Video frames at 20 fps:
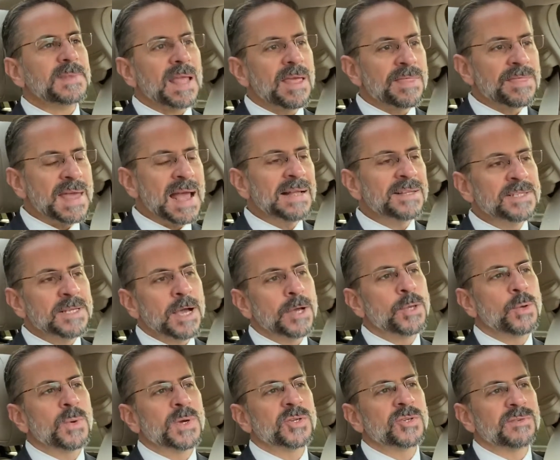That's how
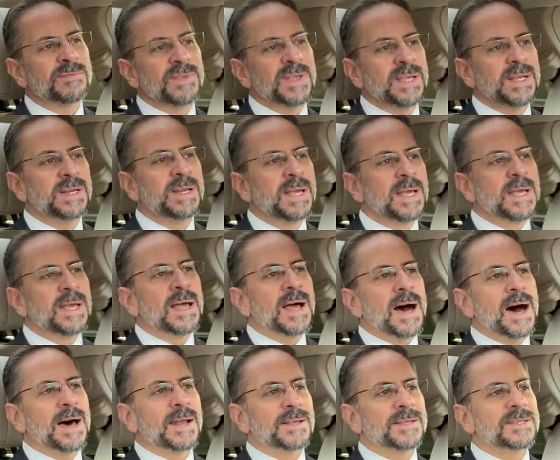you intervene
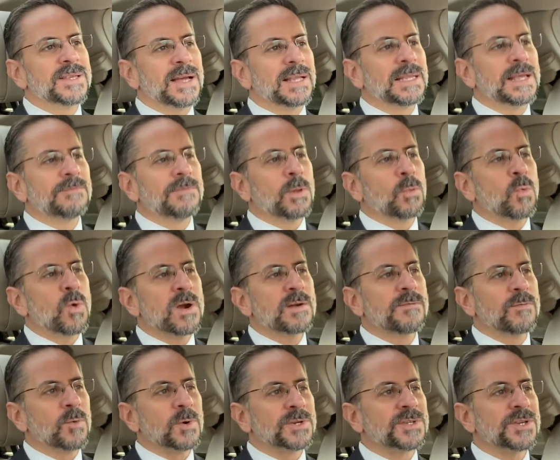on a site level
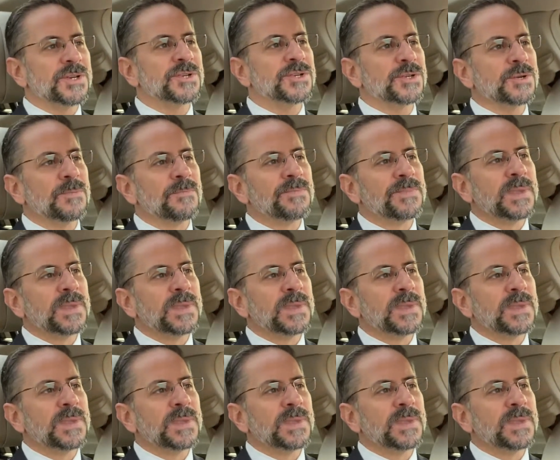workforce issue.